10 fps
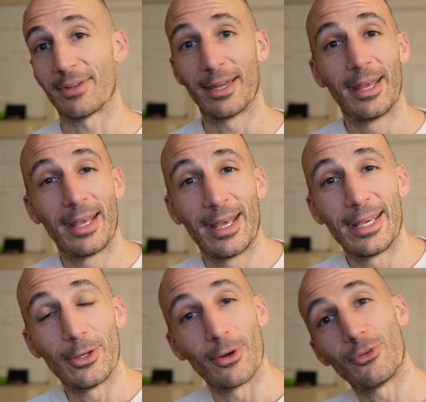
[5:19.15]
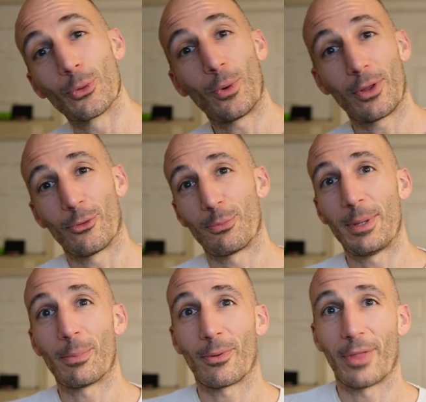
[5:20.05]
And if you're one of those
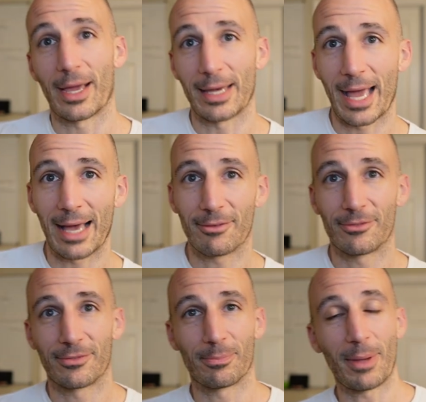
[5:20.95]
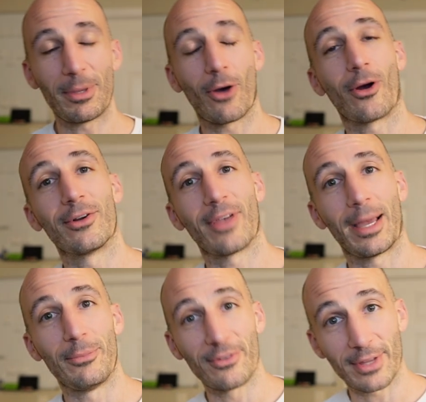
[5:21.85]
people that have maybe a hard
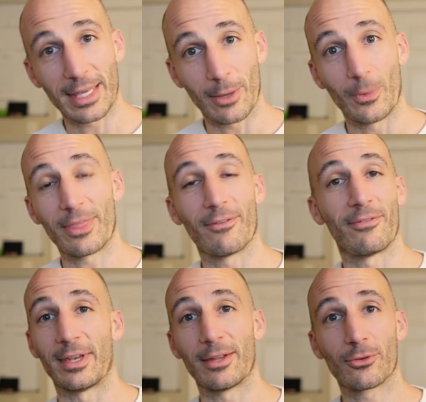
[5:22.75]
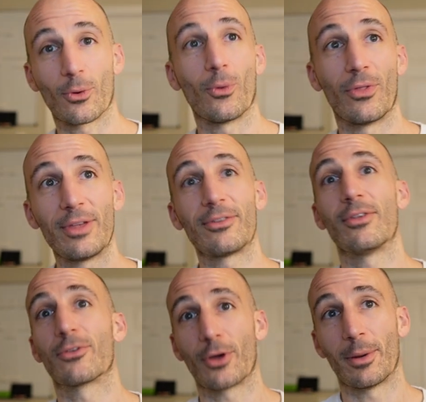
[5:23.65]
time sticking with a fitness goal, this
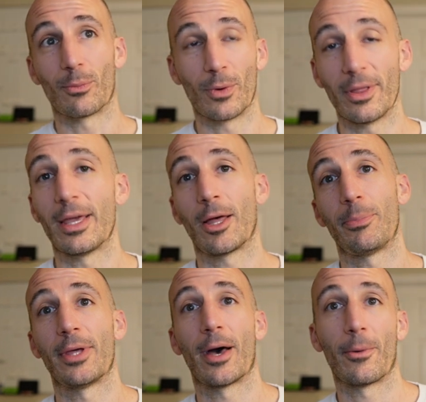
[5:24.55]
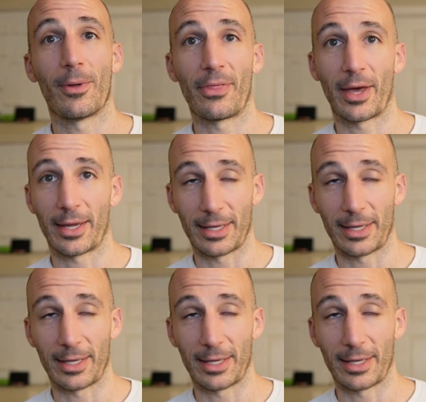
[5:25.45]
is going to really help you out with that.